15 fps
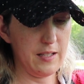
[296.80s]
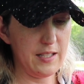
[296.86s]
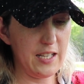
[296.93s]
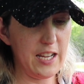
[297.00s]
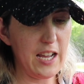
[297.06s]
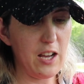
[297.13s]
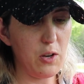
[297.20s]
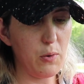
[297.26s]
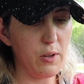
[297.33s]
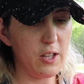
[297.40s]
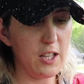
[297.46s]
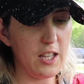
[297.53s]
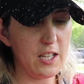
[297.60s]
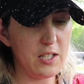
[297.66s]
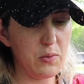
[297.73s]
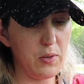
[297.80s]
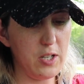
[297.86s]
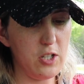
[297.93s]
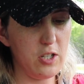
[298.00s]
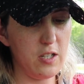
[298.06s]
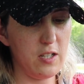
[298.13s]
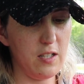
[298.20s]
See how quickly that
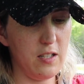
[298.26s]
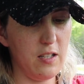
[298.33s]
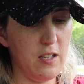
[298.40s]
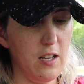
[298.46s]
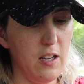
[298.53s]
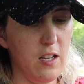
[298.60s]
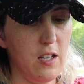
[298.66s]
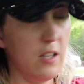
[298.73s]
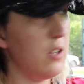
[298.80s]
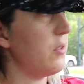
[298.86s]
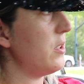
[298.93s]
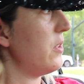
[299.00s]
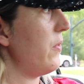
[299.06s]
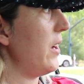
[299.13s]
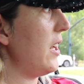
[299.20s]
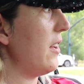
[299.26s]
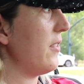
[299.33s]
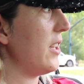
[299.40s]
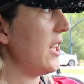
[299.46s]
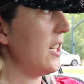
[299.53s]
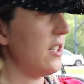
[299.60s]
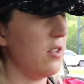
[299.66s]
switched? There was a van
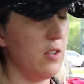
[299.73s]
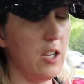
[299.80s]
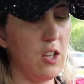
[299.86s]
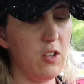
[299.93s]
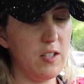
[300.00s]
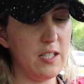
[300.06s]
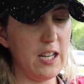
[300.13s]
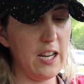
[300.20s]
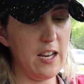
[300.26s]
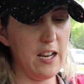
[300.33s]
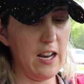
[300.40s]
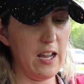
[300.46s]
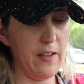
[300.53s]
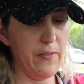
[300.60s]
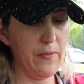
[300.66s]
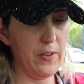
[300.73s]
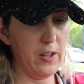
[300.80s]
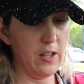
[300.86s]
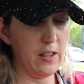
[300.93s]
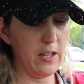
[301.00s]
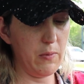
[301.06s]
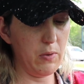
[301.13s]
of kids on the other side, and I have a
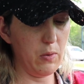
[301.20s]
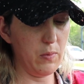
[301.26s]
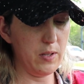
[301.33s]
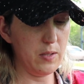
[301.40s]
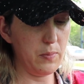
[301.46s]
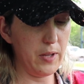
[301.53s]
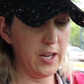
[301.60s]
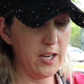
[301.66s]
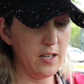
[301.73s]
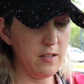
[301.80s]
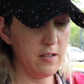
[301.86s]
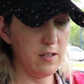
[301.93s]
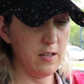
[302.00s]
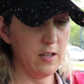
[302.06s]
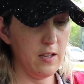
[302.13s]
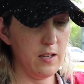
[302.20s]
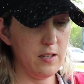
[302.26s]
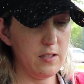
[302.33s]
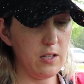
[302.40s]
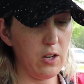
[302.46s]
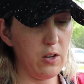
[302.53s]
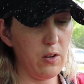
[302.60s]
feeling that they were the ones playing.
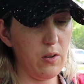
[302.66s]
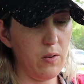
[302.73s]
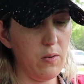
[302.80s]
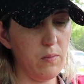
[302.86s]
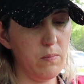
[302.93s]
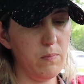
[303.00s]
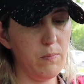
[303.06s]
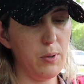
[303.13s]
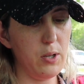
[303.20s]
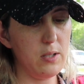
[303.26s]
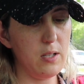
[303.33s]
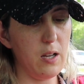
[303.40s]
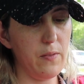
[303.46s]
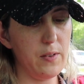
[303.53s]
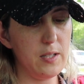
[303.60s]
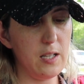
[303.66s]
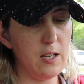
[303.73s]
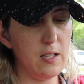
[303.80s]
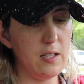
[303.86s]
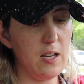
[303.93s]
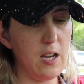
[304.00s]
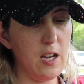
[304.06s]
So, post office it is